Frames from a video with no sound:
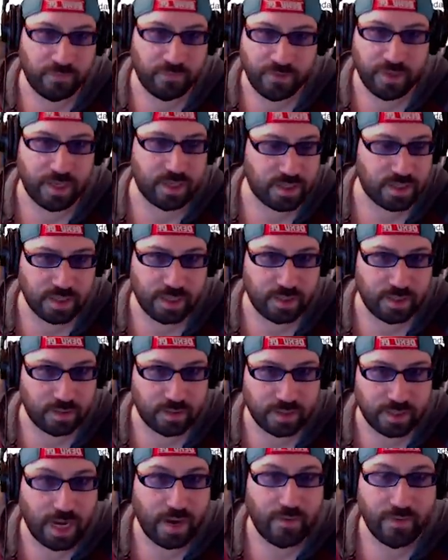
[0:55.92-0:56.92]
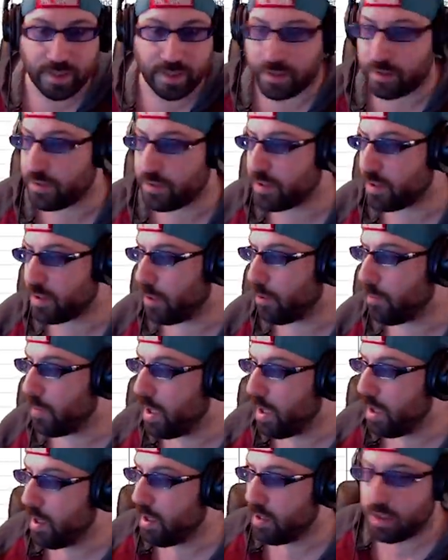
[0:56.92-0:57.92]
finishing characters. So,
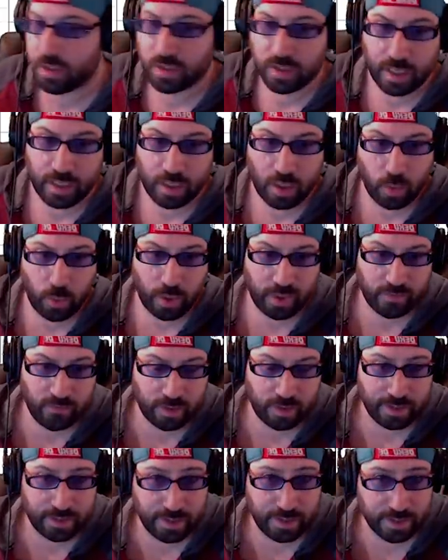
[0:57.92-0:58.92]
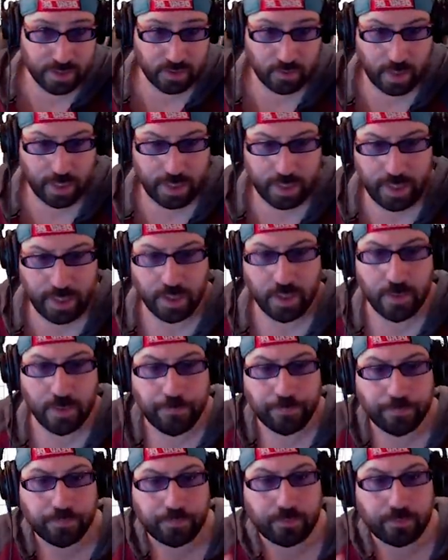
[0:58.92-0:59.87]
just taking a quick look at this right here,